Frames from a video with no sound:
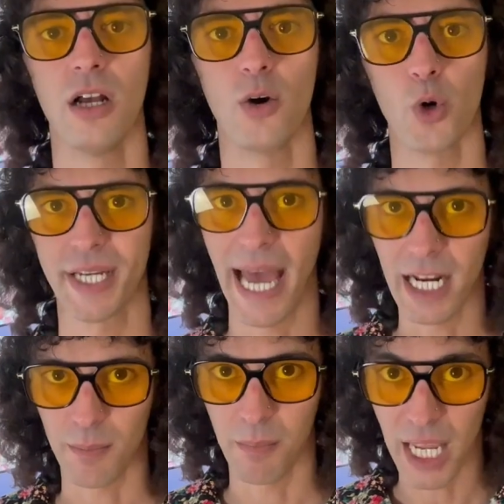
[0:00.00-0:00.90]

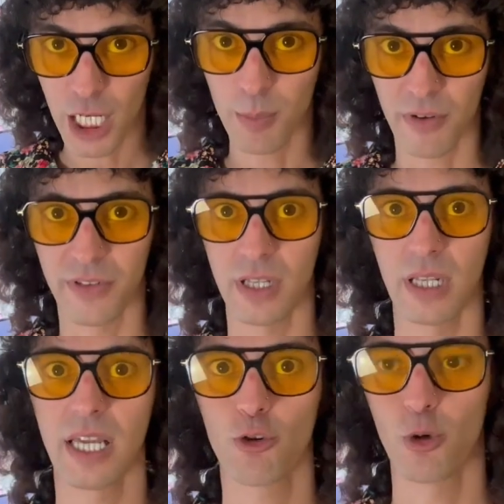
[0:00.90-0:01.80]
organic makeup of the
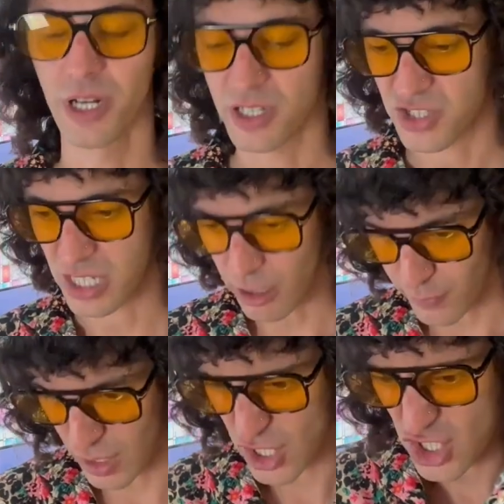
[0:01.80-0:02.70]
liquid itself.
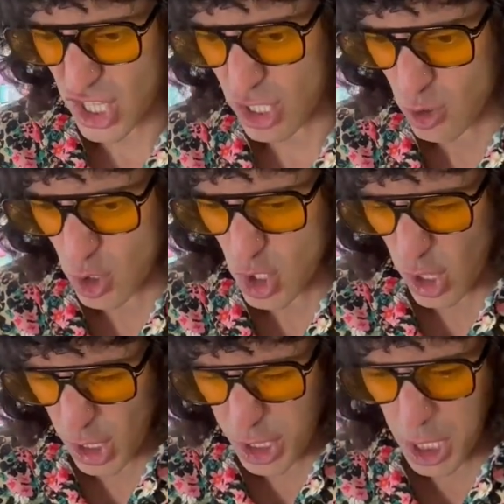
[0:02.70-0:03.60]
It is thick,
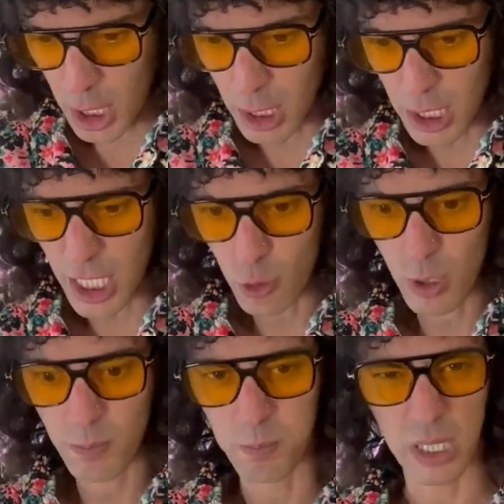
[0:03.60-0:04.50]
just thick
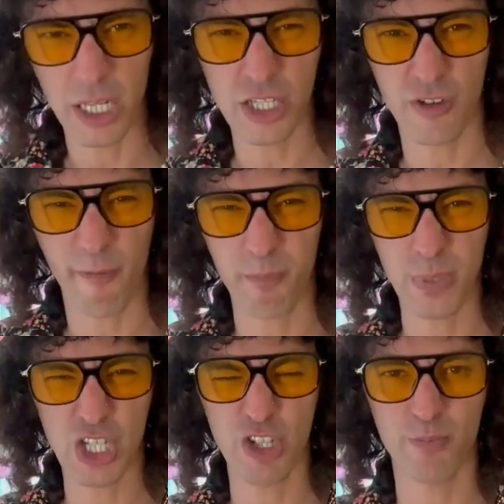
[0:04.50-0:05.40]
liquid blood is
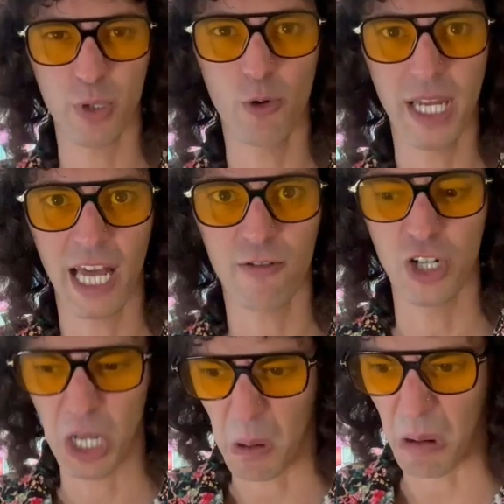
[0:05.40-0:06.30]
spewing out of her
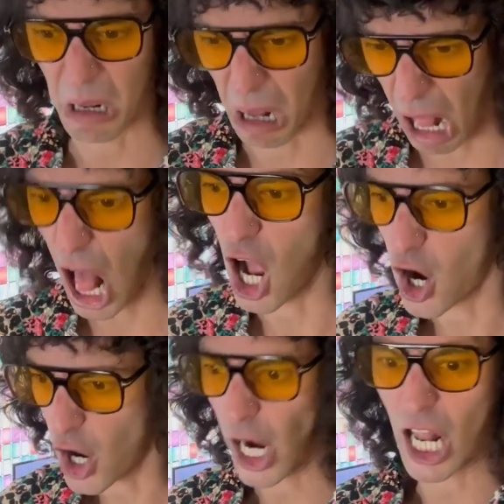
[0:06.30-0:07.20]
knee. I'm like, oh,
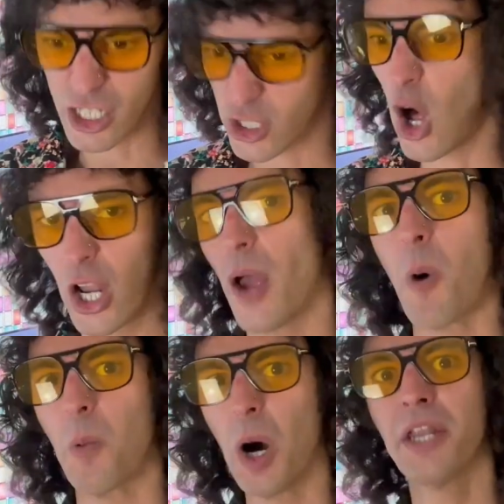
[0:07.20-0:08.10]
all right, let's call
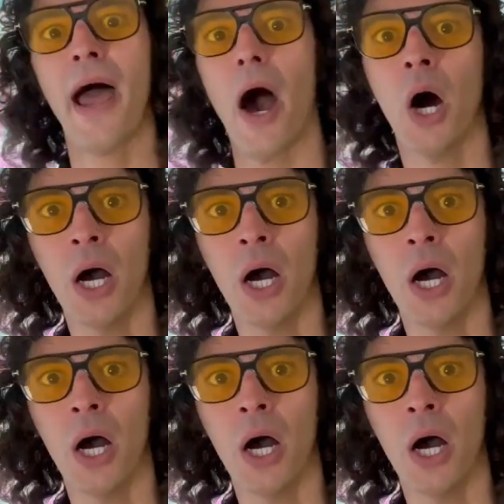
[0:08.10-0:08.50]
911 now.